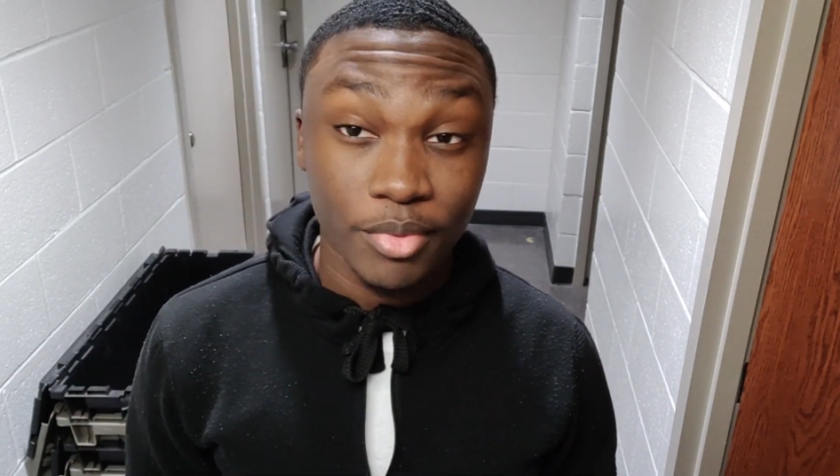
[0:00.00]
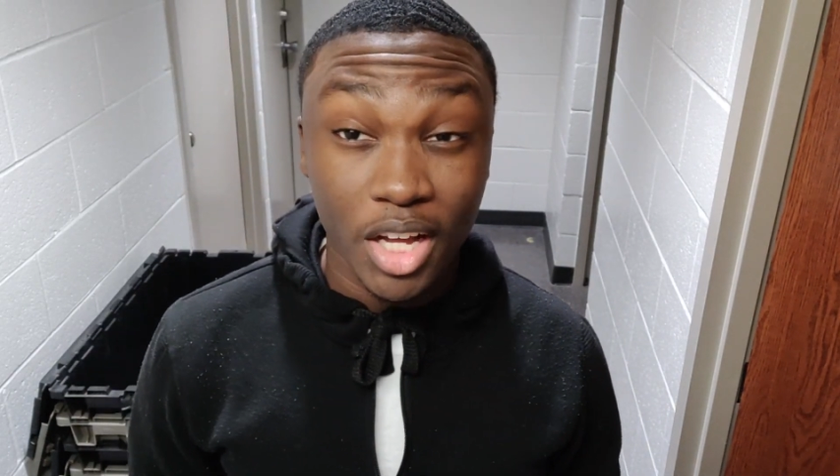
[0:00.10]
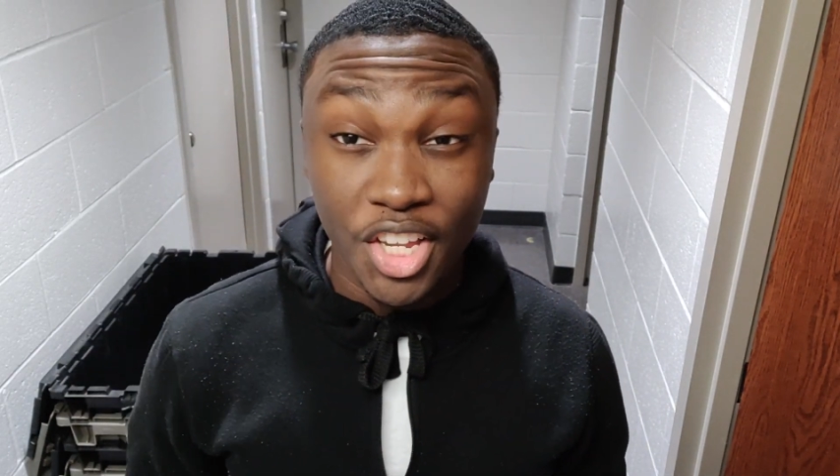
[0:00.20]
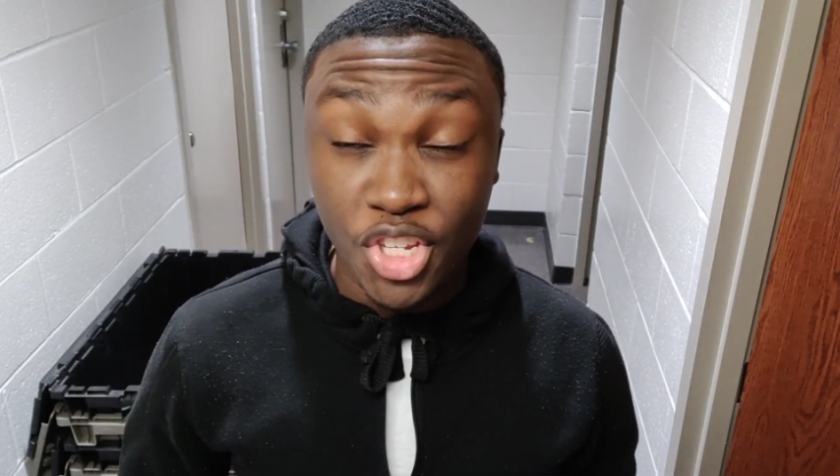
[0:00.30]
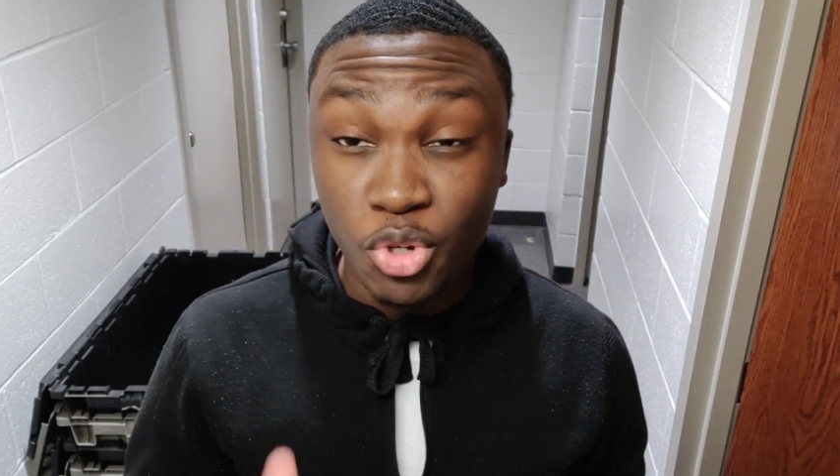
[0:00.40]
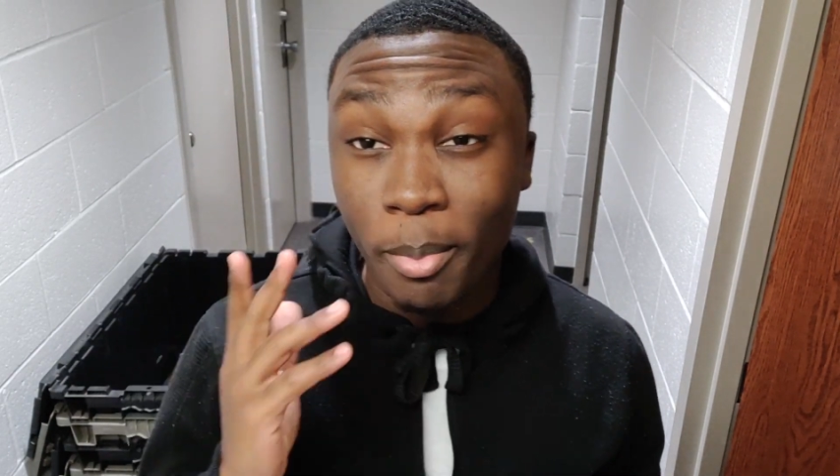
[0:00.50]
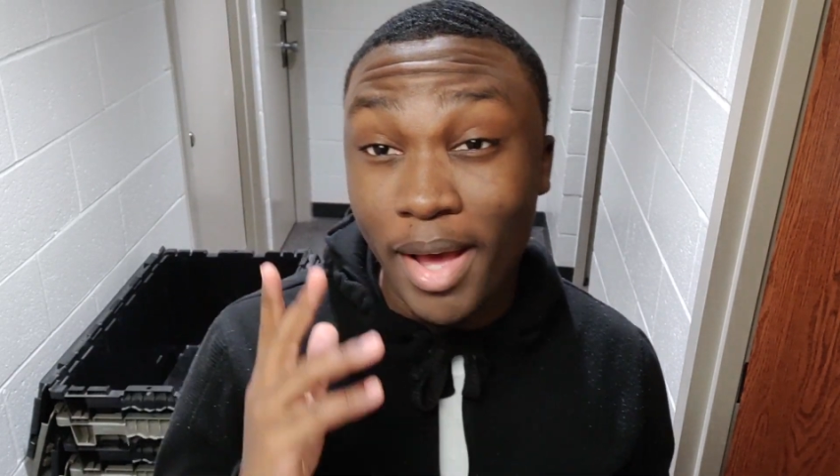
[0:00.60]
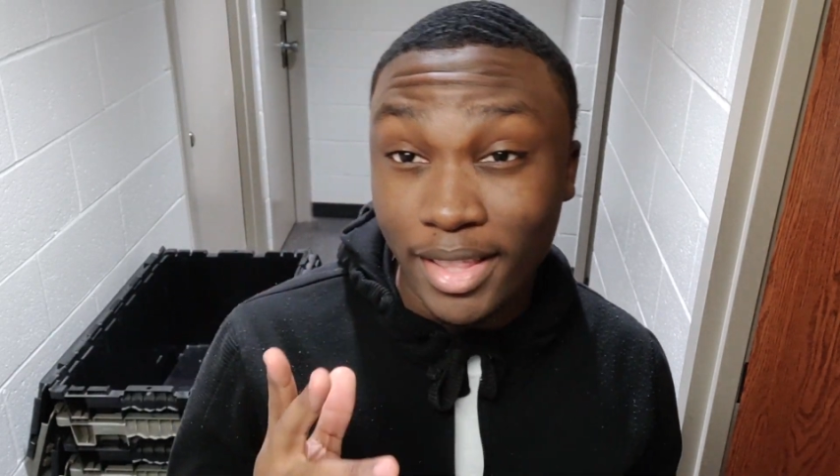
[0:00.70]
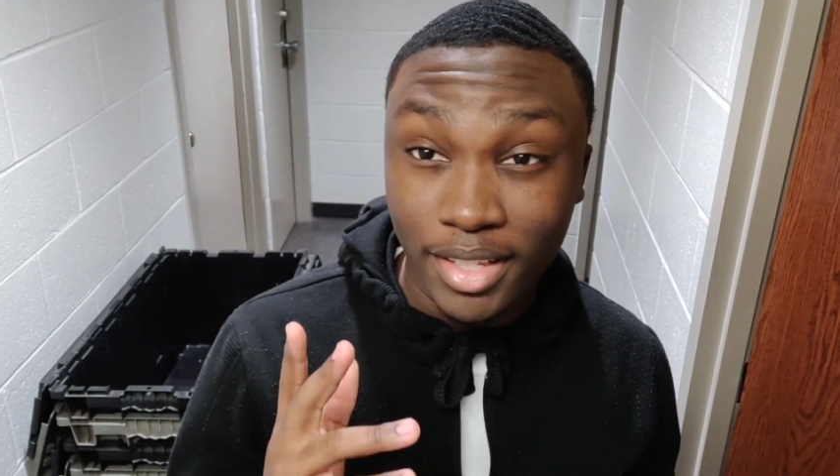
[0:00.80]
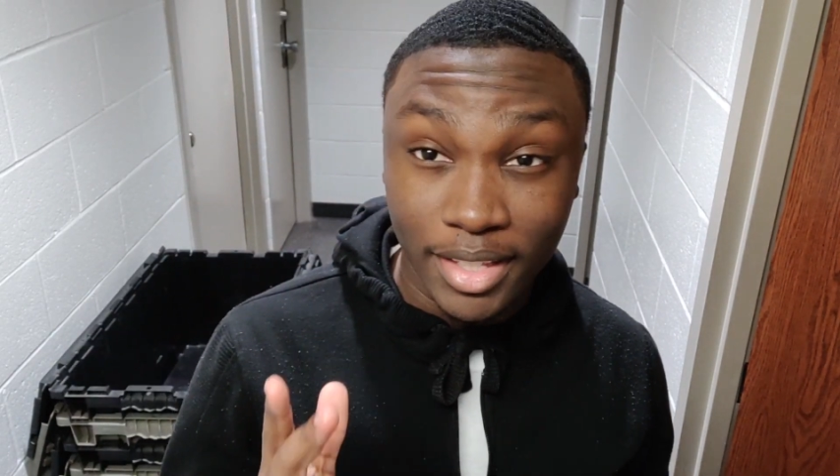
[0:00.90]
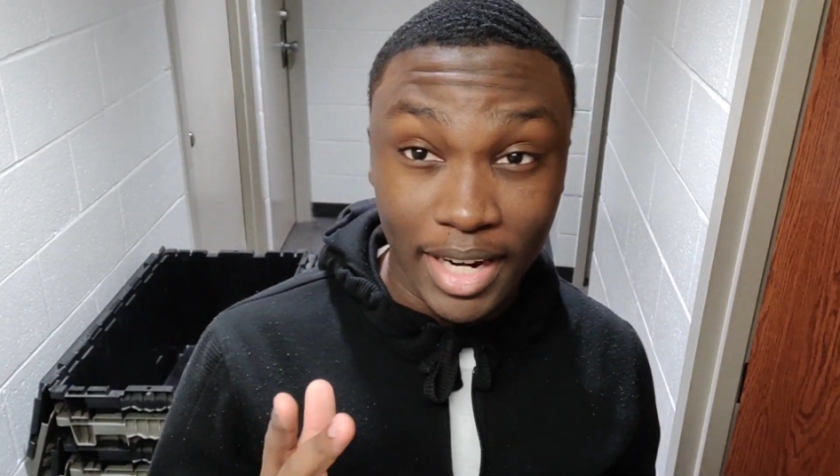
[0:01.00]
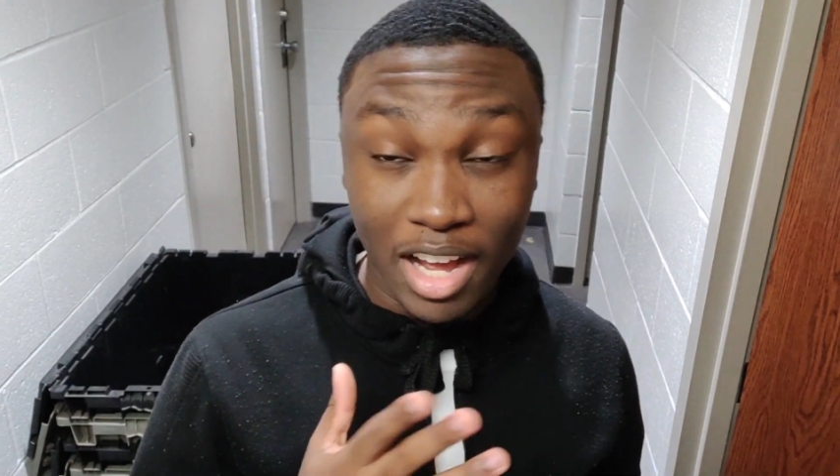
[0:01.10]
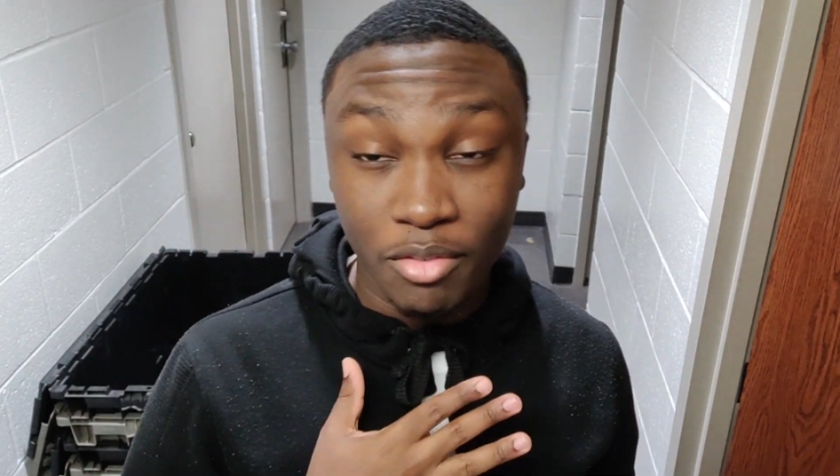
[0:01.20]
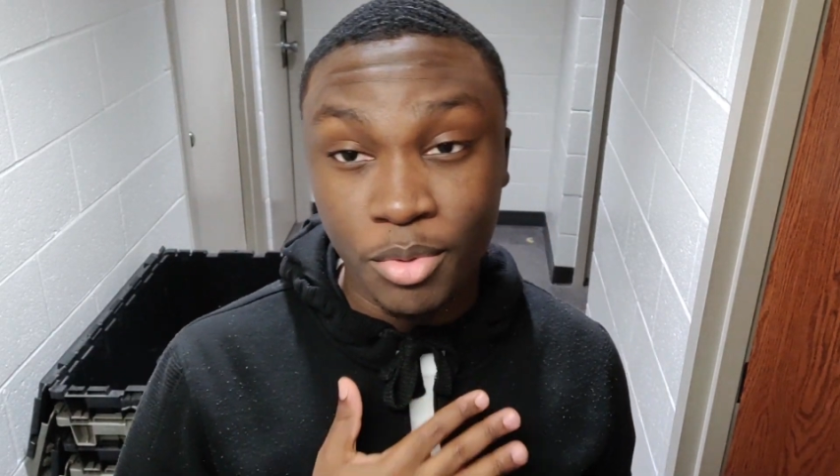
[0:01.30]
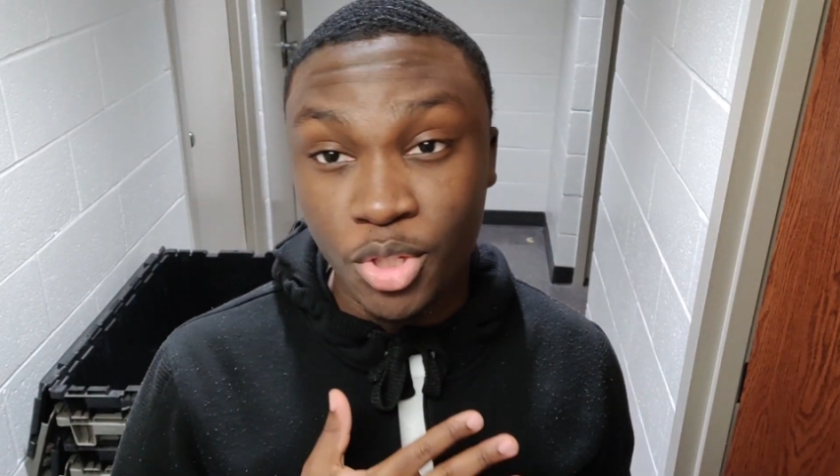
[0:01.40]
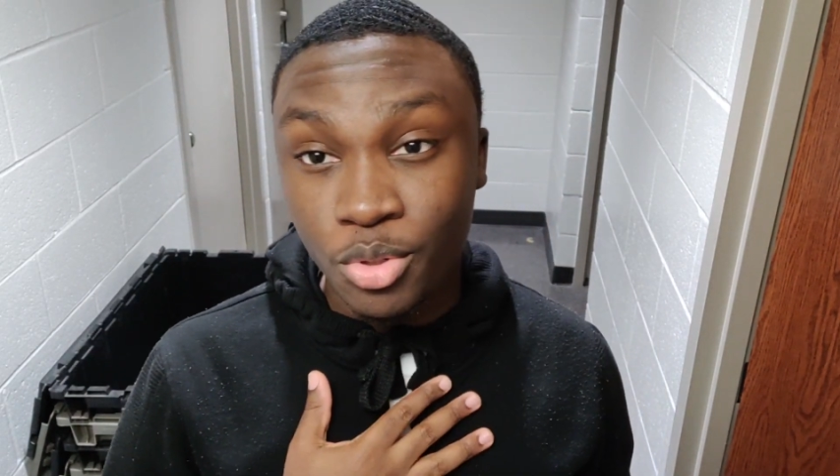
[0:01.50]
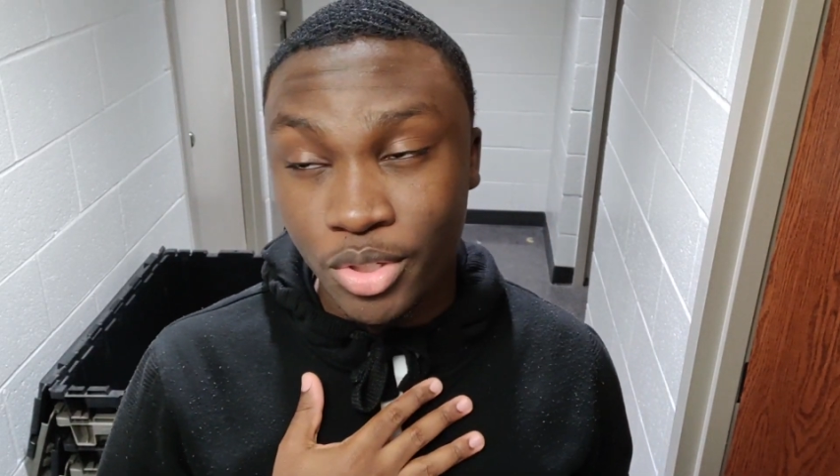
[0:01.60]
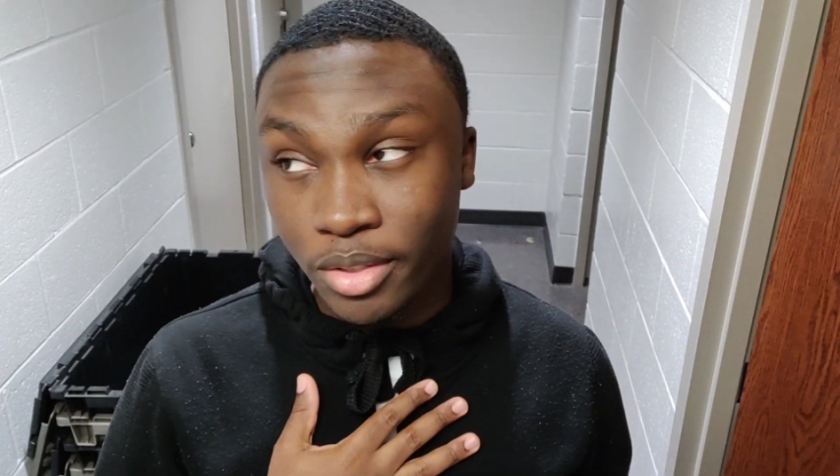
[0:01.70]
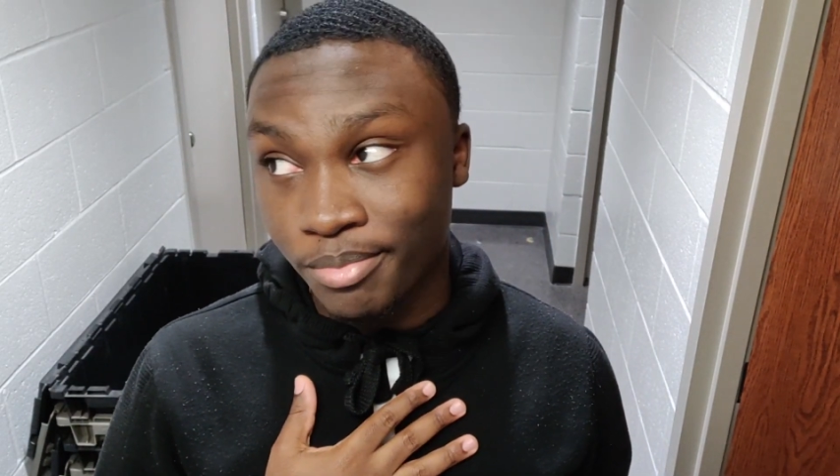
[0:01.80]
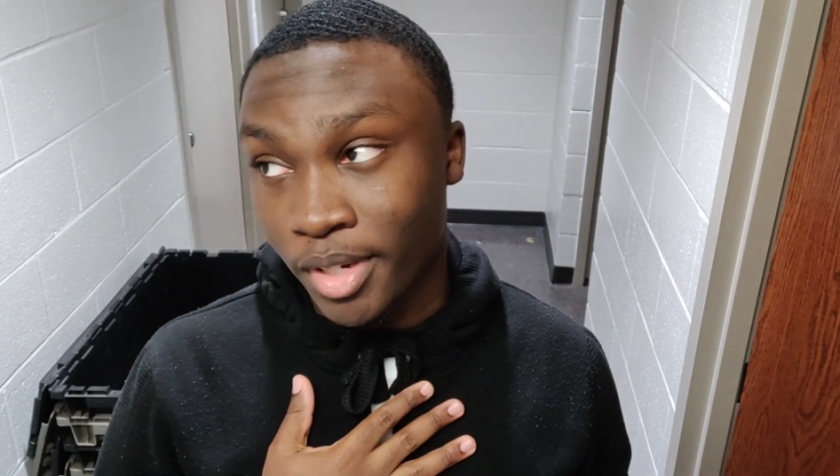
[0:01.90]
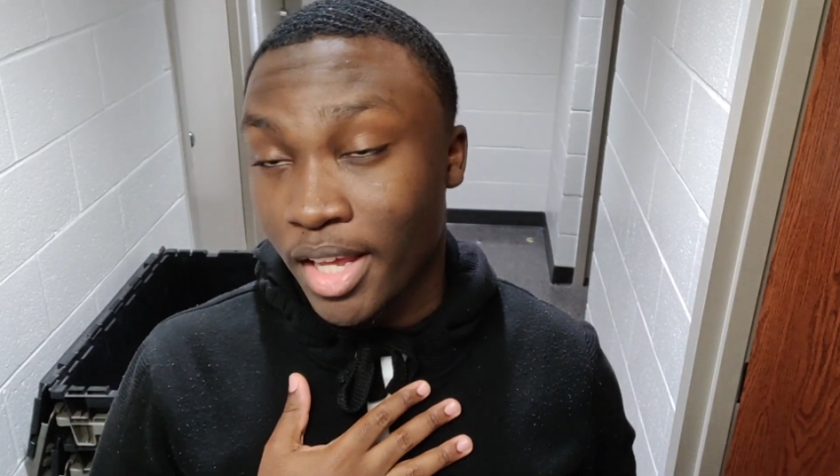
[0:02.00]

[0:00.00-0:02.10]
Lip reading: a new method that I've been using.